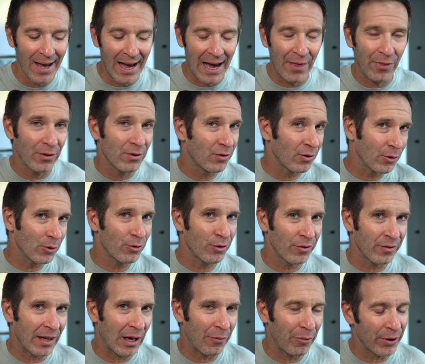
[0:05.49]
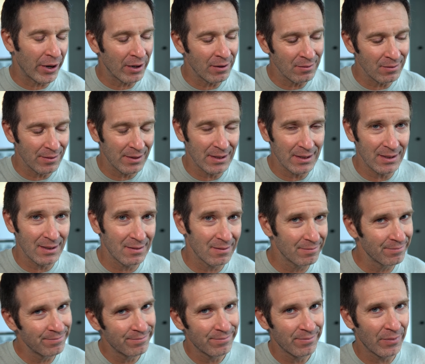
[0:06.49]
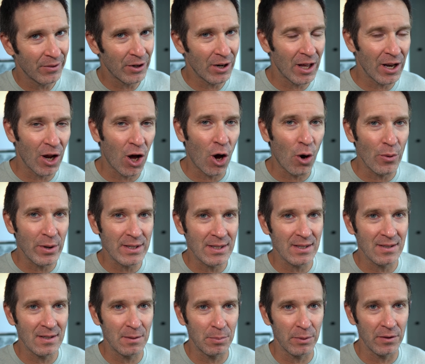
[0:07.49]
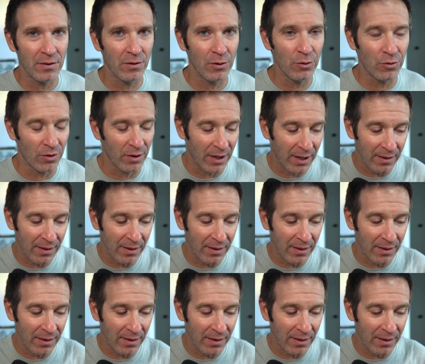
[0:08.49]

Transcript: And the solutions out there, well, they're not always the simplest solution.